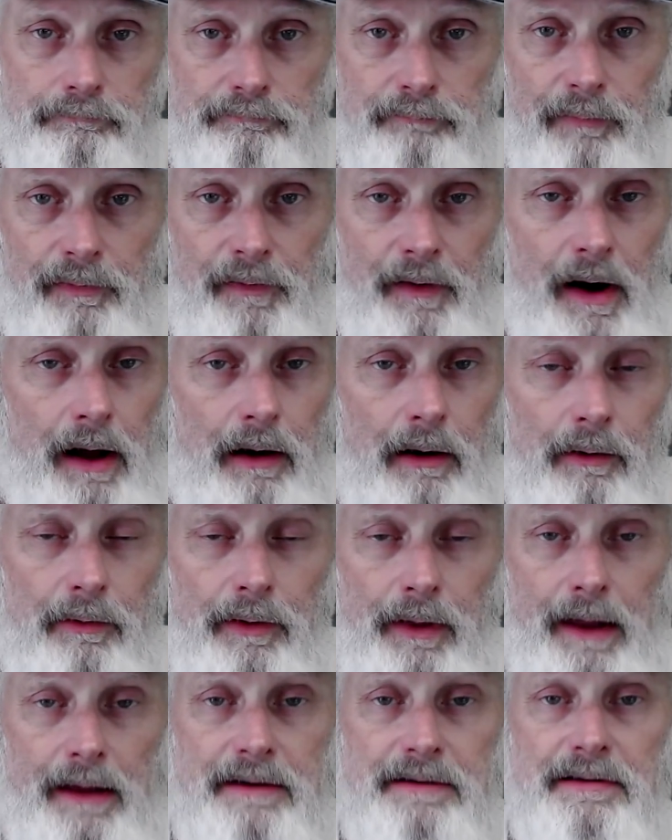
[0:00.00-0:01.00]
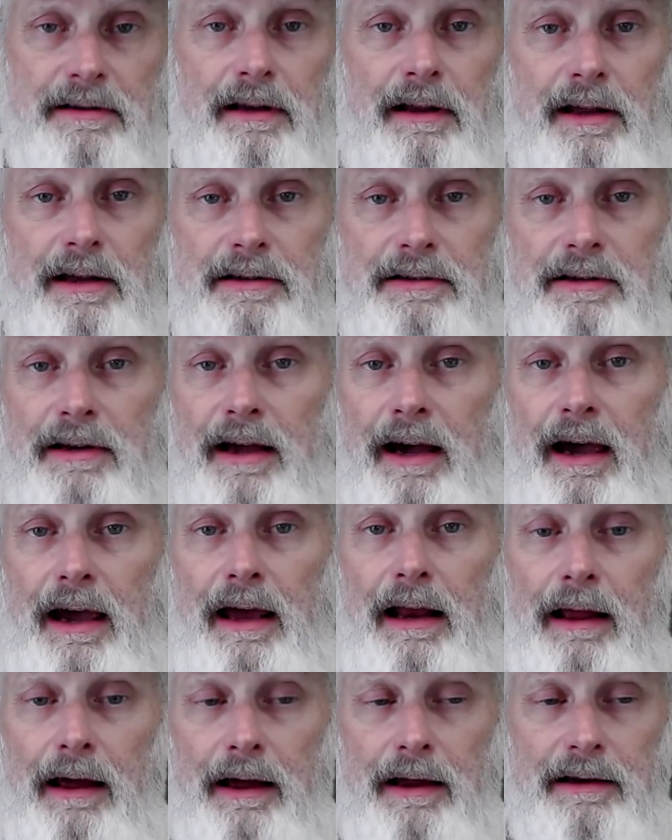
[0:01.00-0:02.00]
Follow the installation
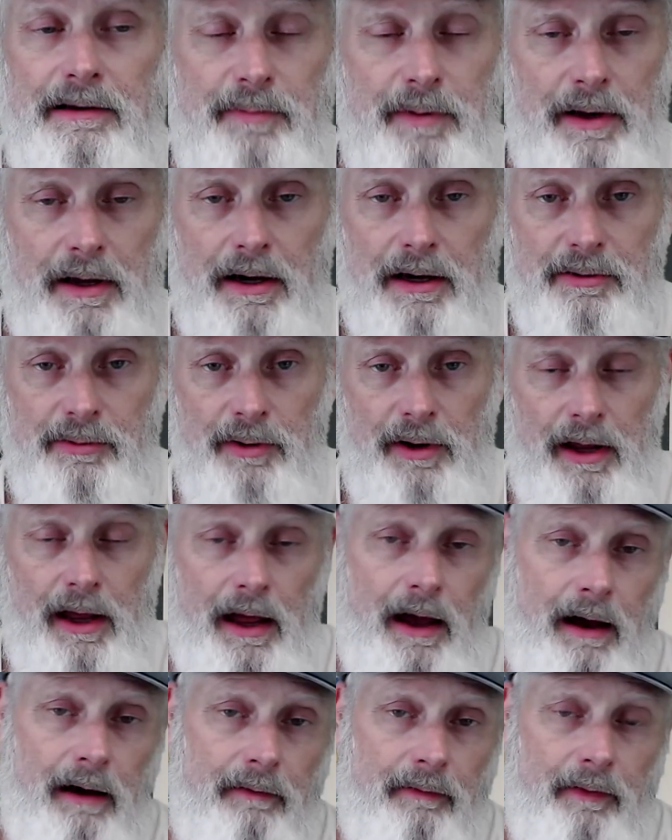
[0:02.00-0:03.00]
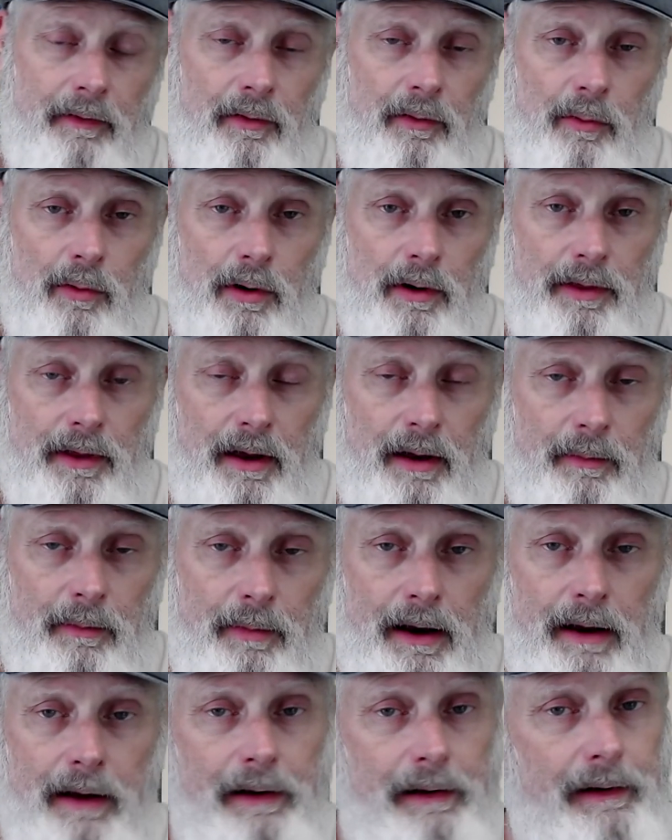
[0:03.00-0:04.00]
guidelines, because we have, if you want to think about
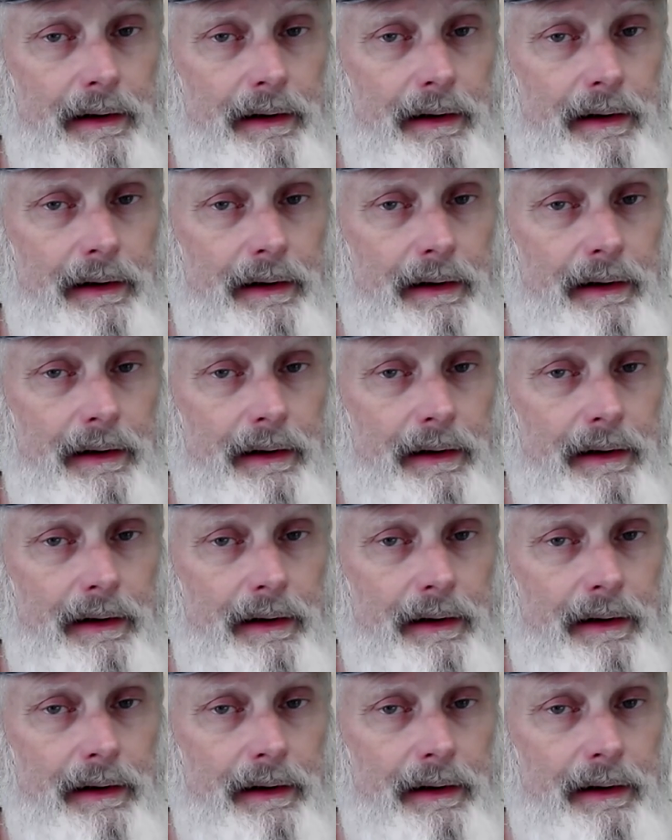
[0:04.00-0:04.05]
it,